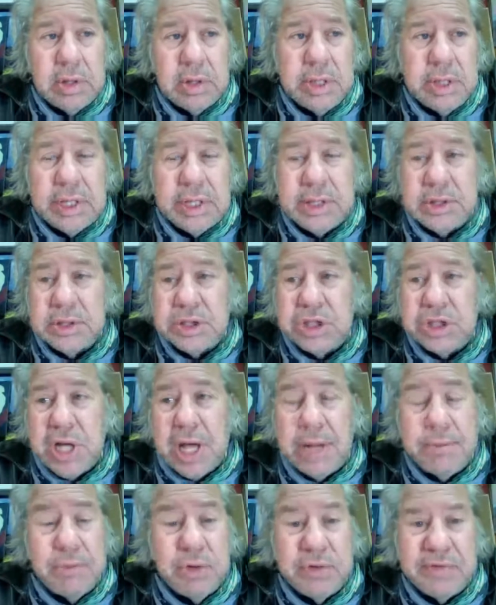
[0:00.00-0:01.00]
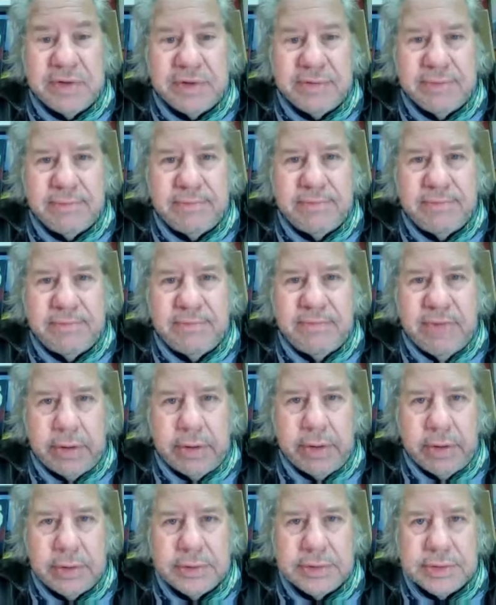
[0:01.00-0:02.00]
that shot moving
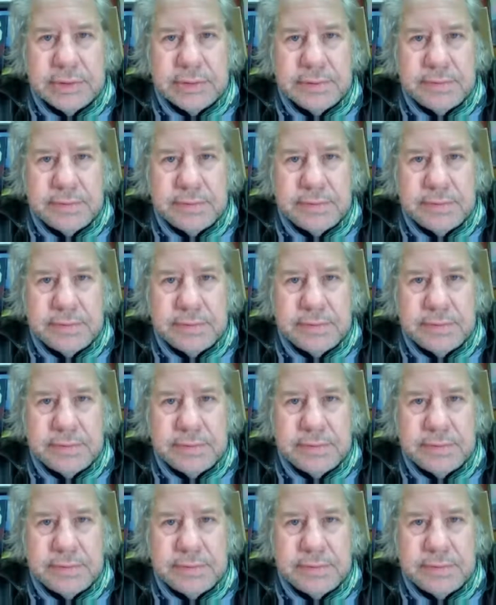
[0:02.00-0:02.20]
photos.